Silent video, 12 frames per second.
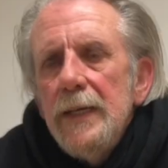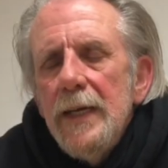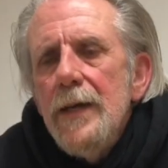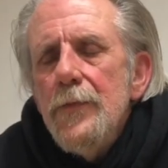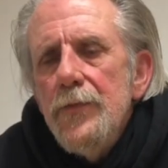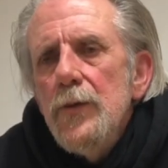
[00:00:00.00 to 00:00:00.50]

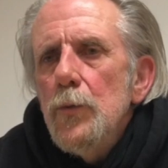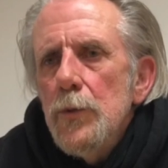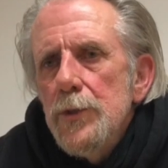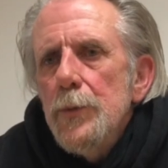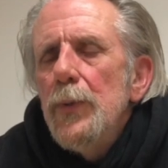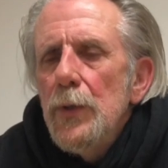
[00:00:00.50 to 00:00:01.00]
If you were
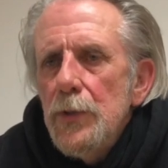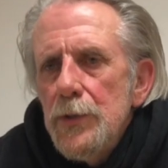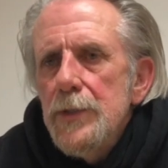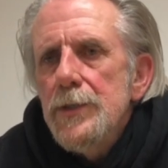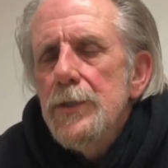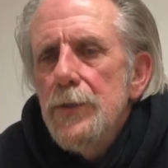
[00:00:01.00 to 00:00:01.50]
to
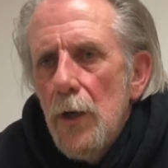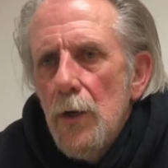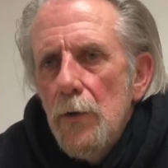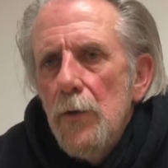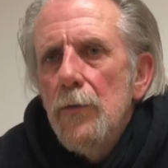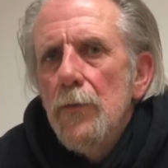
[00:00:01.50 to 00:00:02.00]
purchase a
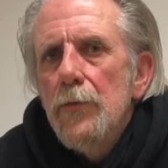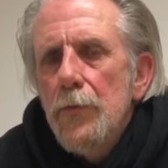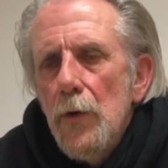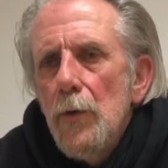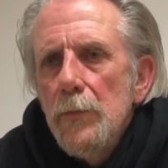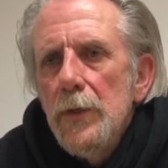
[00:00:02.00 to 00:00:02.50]
dog
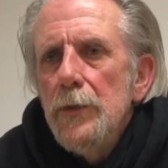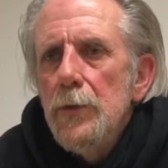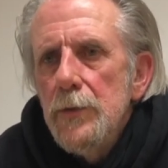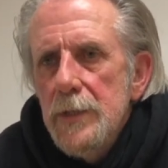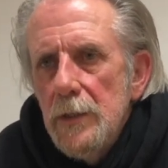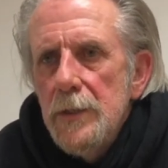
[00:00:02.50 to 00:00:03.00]
from the
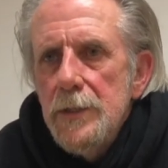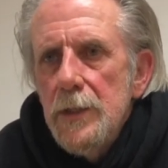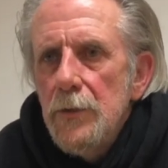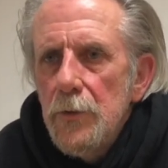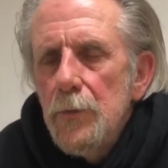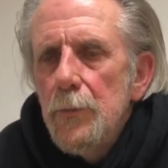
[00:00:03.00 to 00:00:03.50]
utility
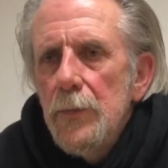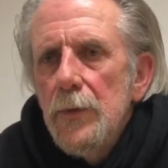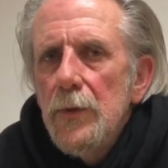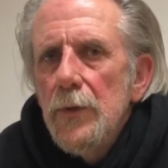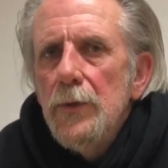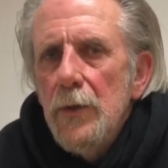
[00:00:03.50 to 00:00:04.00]
group,
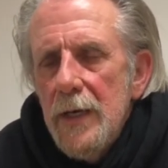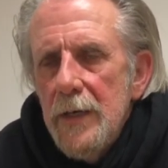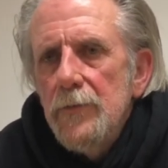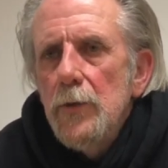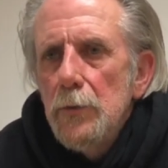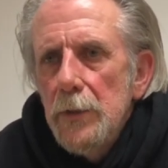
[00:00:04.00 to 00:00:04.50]
you
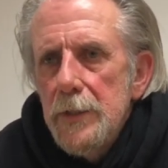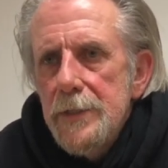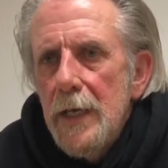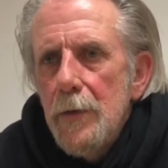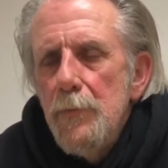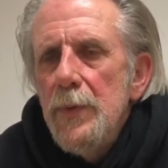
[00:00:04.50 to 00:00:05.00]
have to
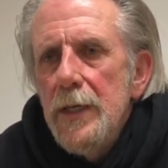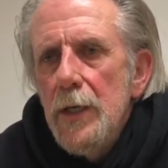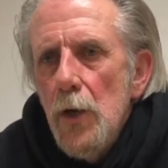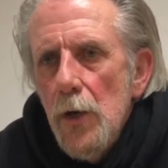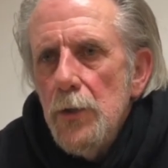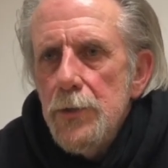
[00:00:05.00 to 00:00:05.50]
understand,
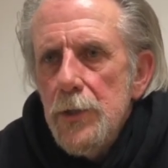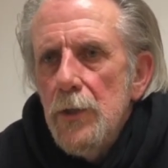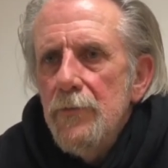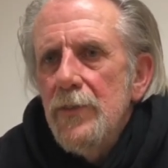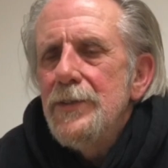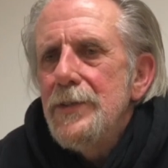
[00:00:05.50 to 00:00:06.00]
because
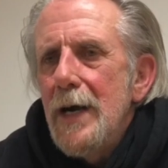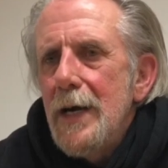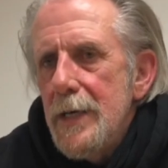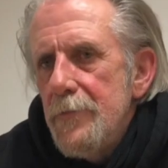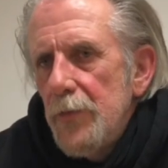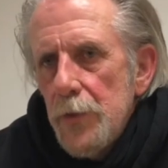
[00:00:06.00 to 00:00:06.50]
of the
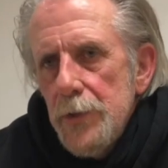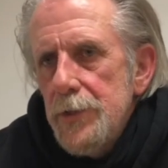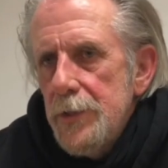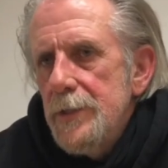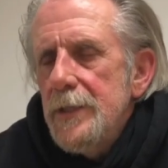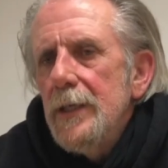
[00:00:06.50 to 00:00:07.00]

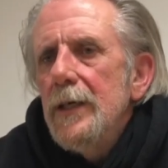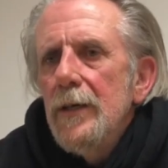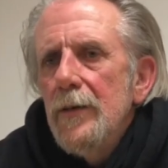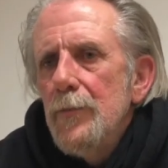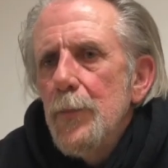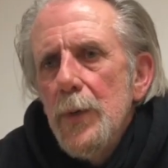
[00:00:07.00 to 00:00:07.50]
diversity
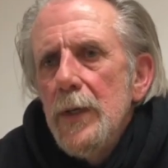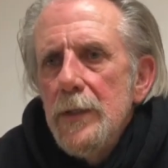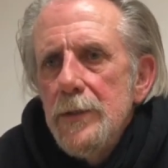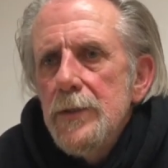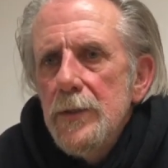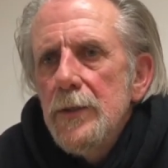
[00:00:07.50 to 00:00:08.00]
of
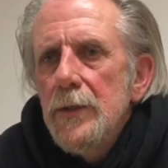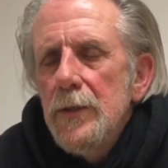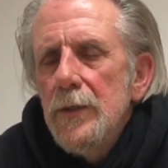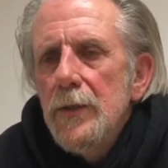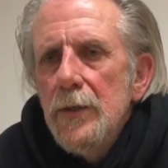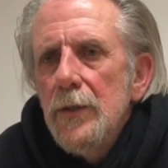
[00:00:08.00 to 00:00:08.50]
breeds,
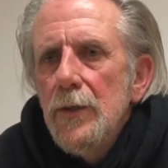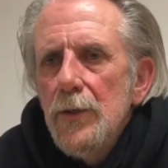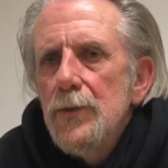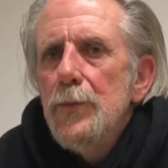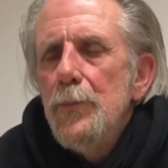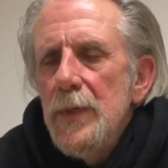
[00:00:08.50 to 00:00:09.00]

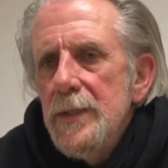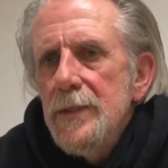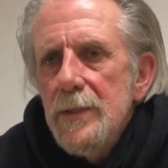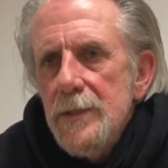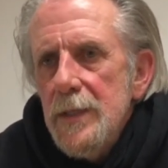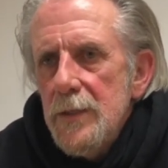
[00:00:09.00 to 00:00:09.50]
to be
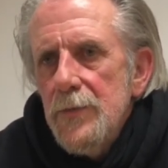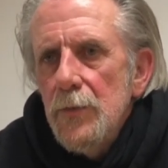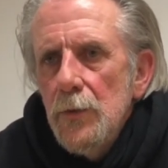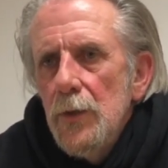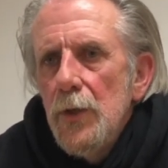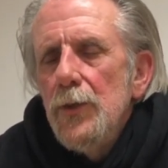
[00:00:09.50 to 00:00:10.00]

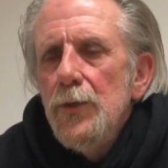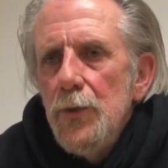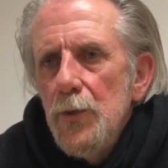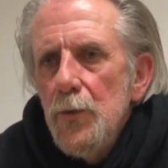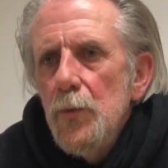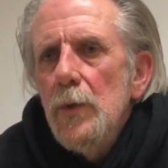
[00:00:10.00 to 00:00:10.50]
successful,
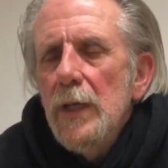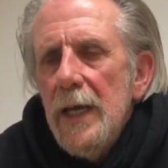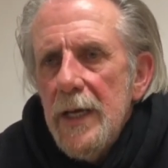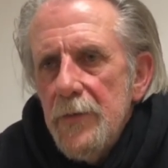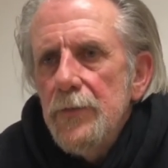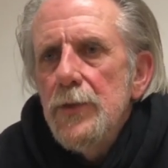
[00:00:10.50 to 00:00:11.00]
you will
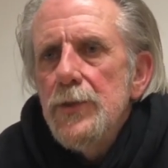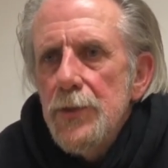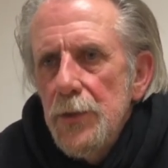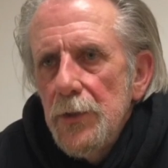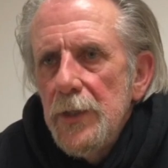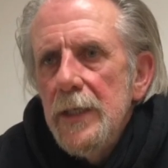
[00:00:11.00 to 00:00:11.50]
have to
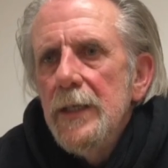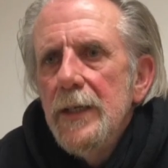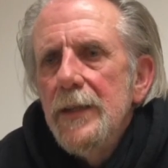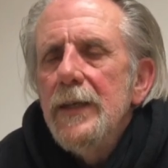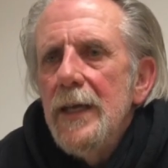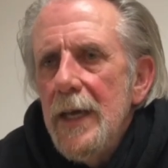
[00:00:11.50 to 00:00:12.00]
study
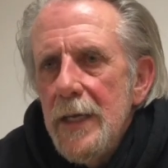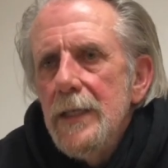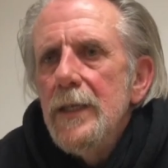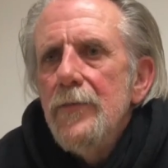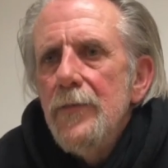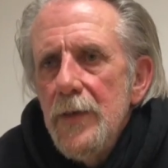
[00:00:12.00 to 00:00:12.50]
the
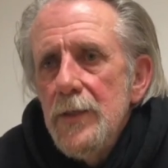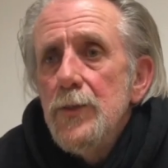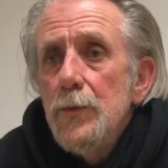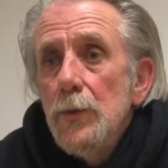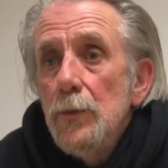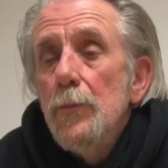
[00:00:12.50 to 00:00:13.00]

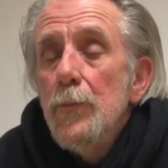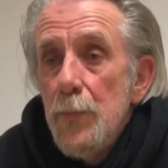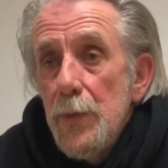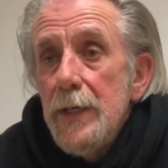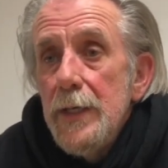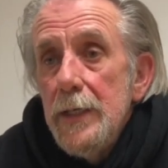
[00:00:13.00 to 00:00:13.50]
individual
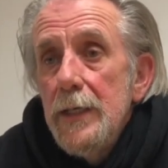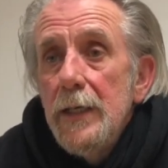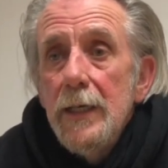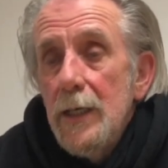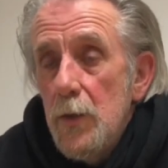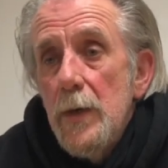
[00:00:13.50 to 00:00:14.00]
breed
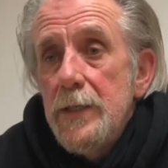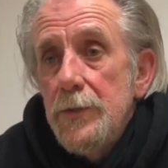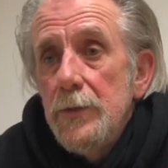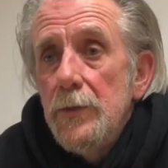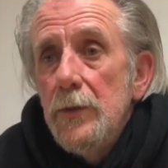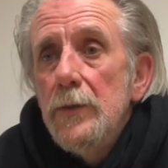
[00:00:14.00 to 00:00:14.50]
in
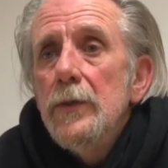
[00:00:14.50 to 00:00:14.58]
question